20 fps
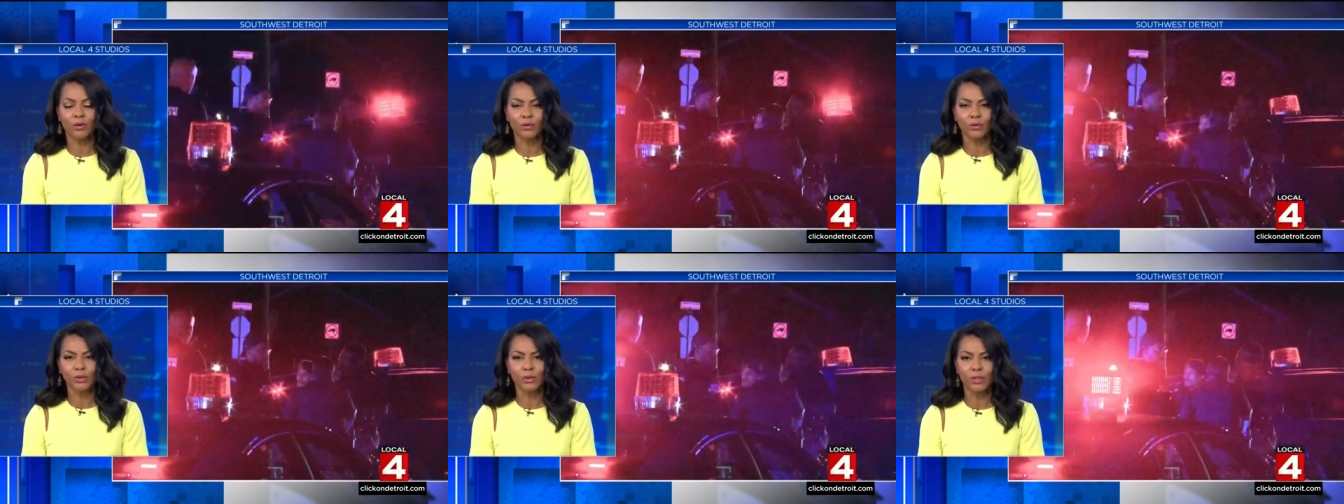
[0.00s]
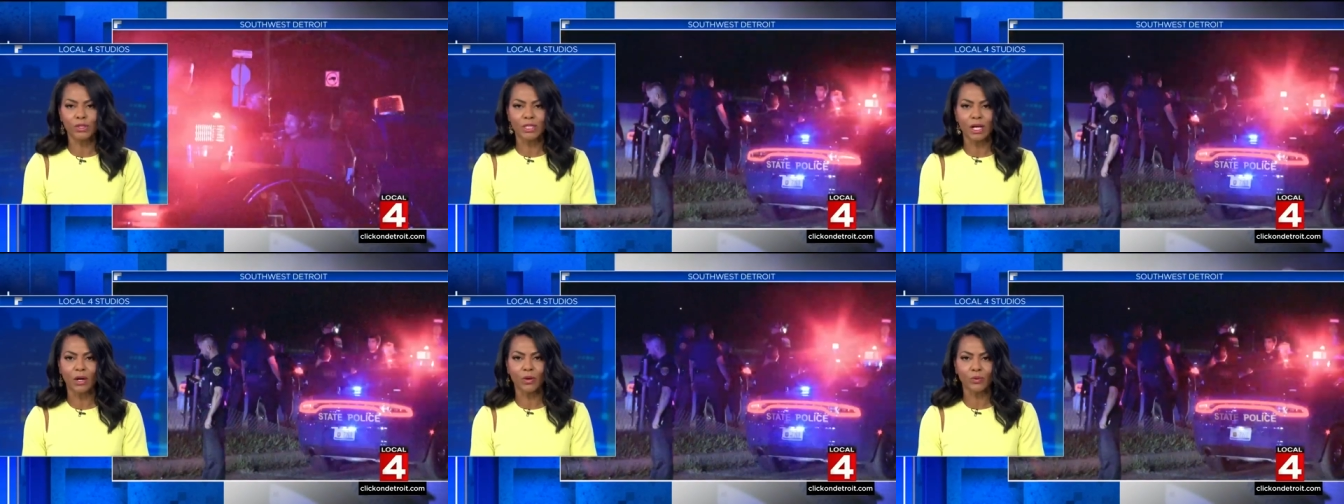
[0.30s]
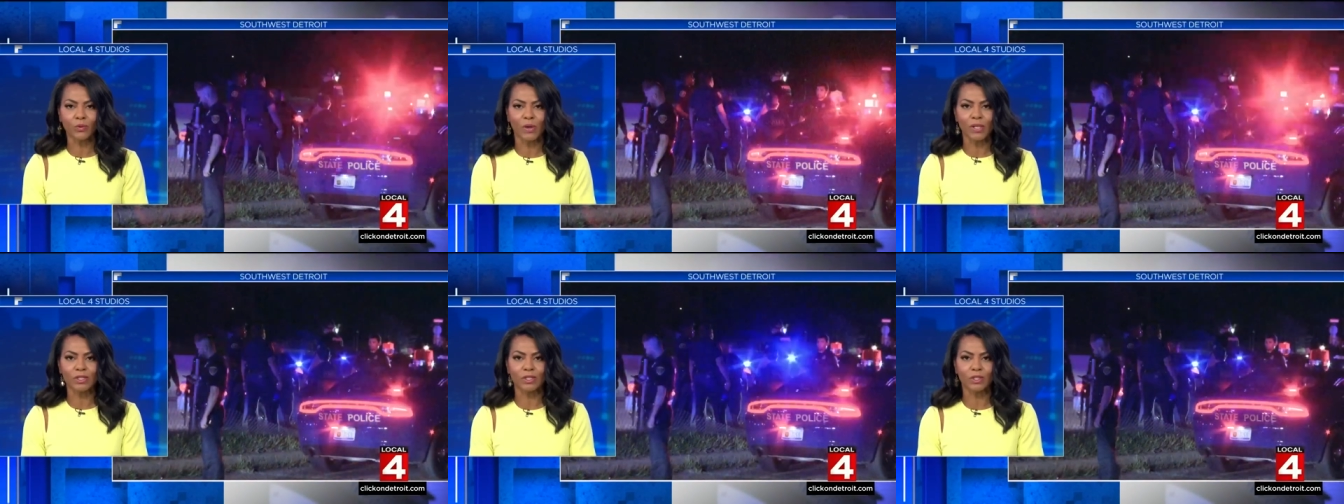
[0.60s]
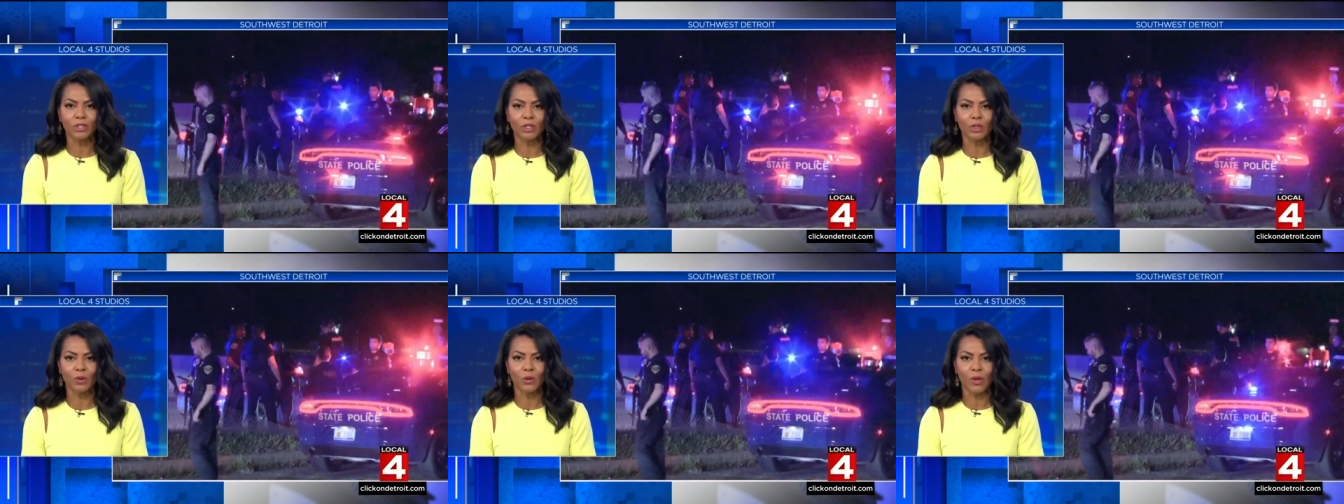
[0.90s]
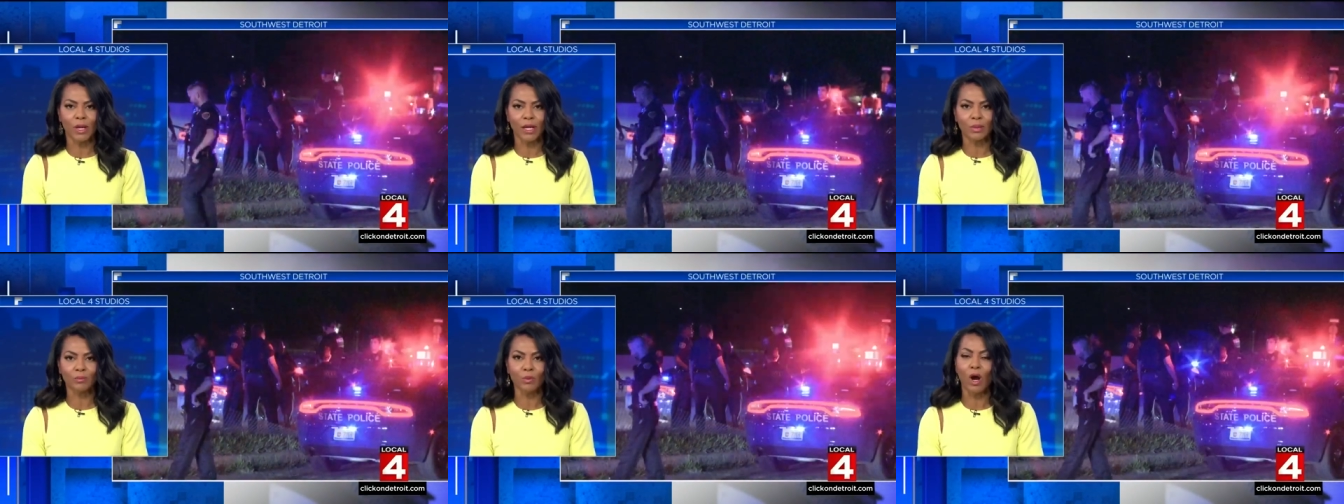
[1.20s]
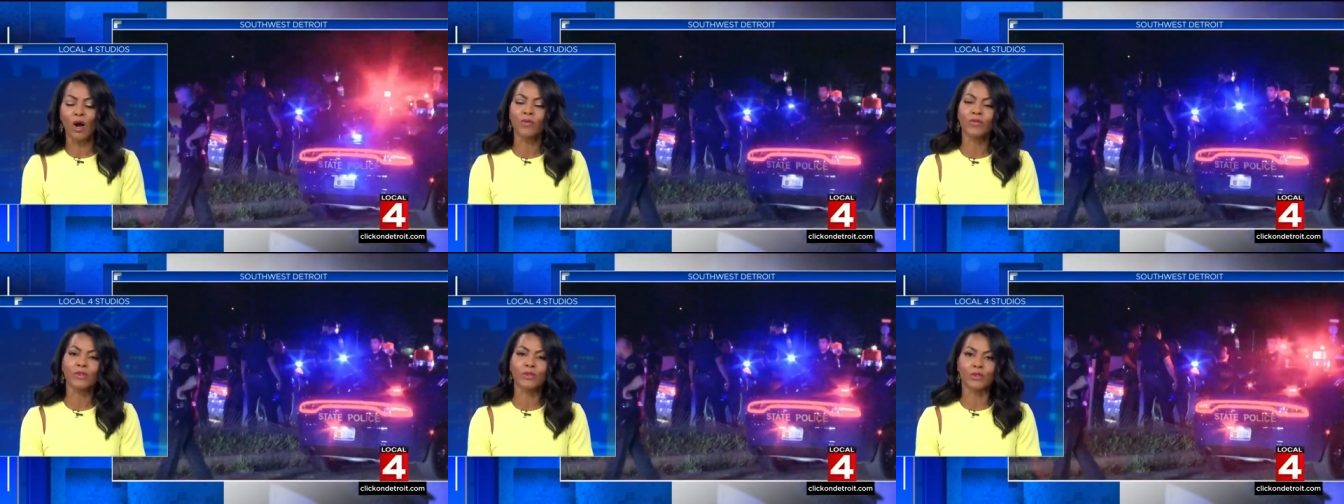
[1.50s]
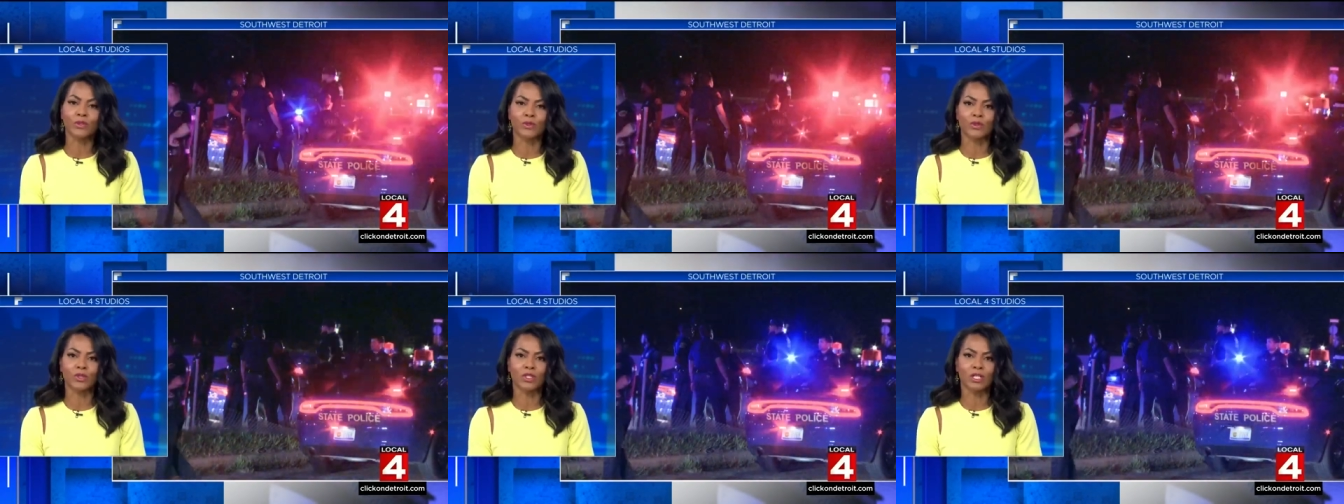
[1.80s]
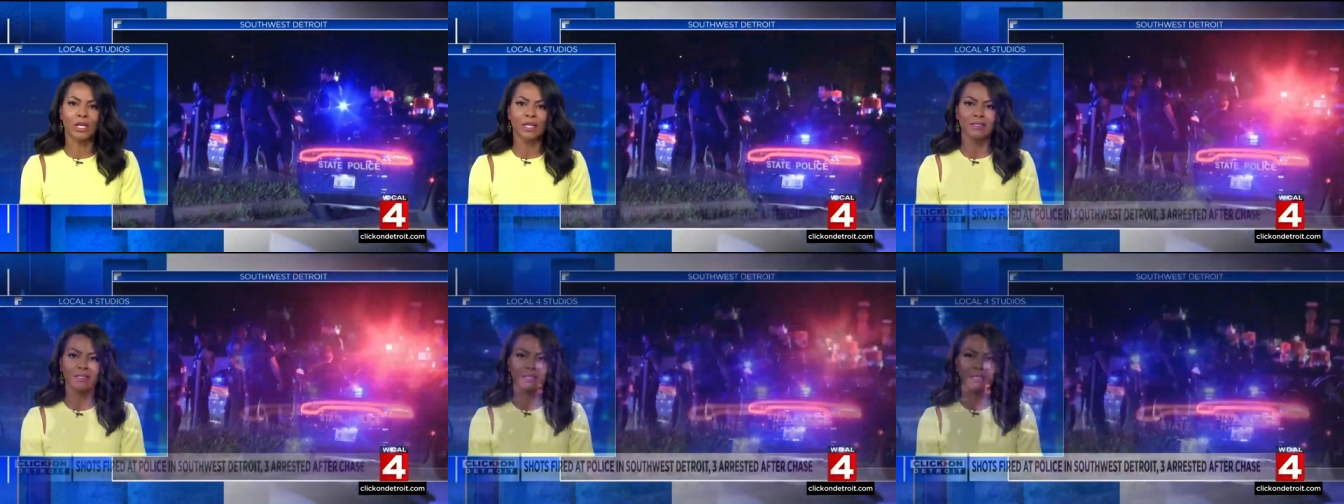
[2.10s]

through southwest Detroit. Officers chased